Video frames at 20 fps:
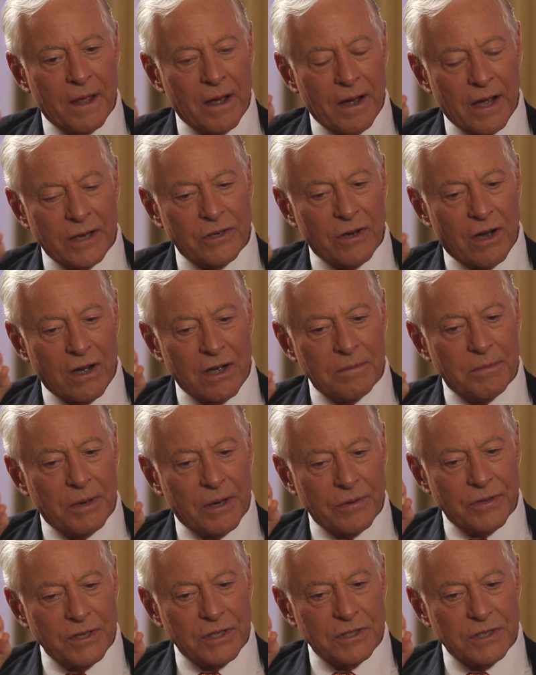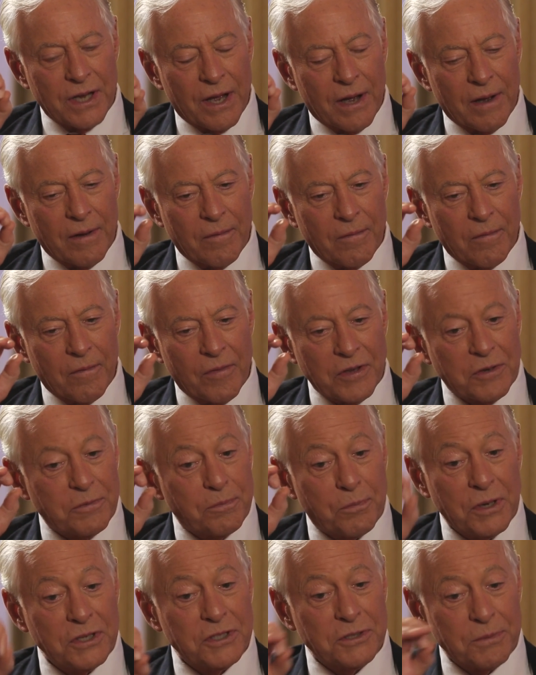I talk about this
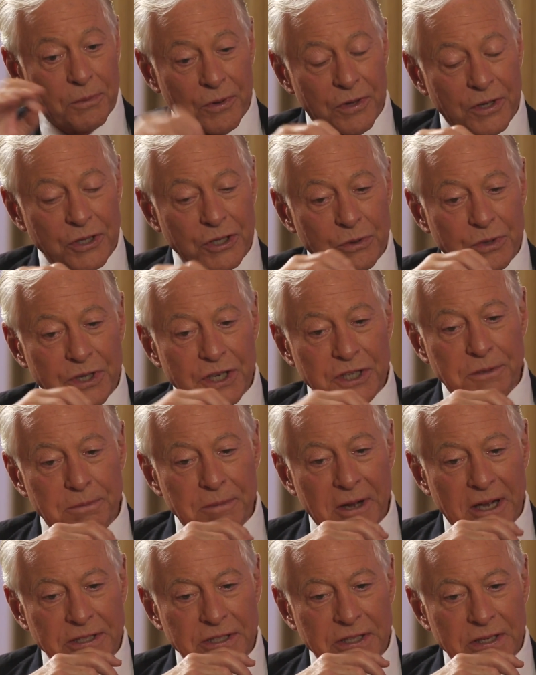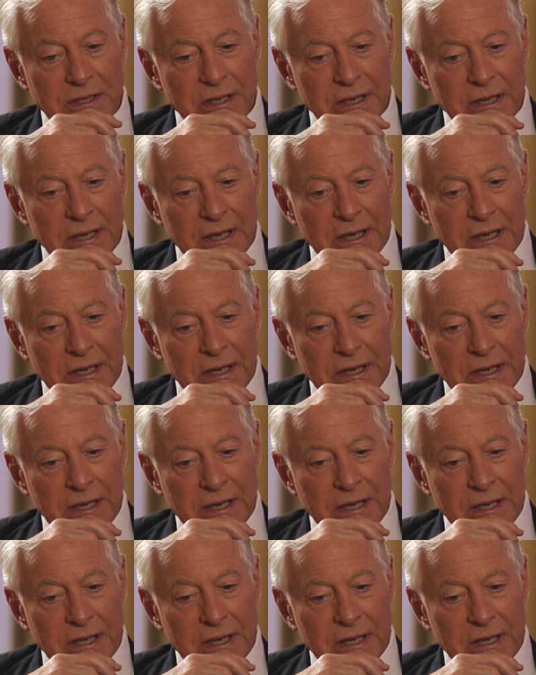principle that you just mentioned,